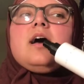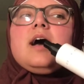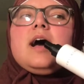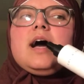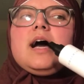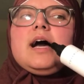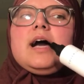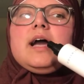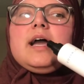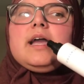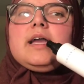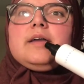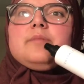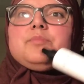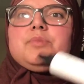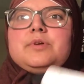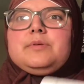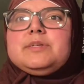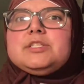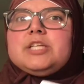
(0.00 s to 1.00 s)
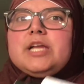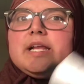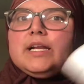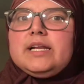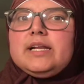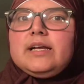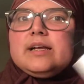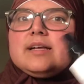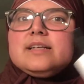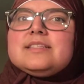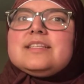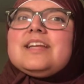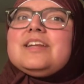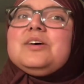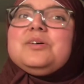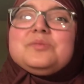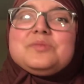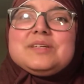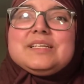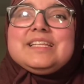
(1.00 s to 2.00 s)
I pretty much hated it because I
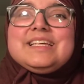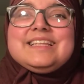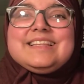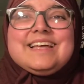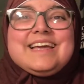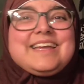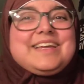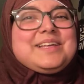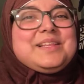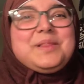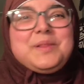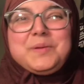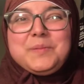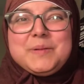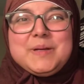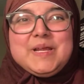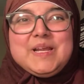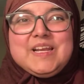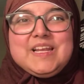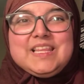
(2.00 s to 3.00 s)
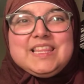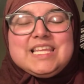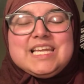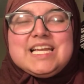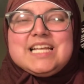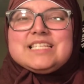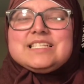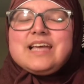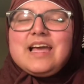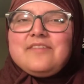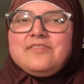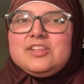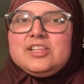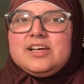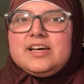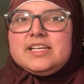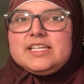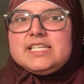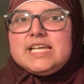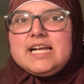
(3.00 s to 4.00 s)
don't really like illuminating things. I have a
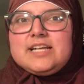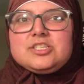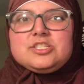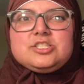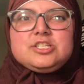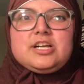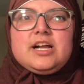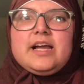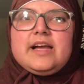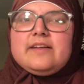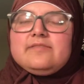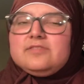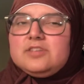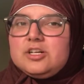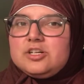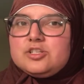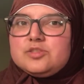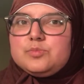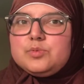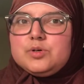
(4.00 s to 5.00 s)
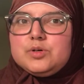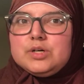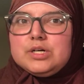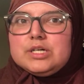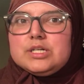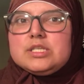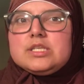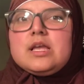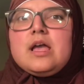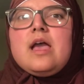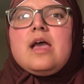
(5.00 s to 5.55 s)
lot of texture. I have large pores.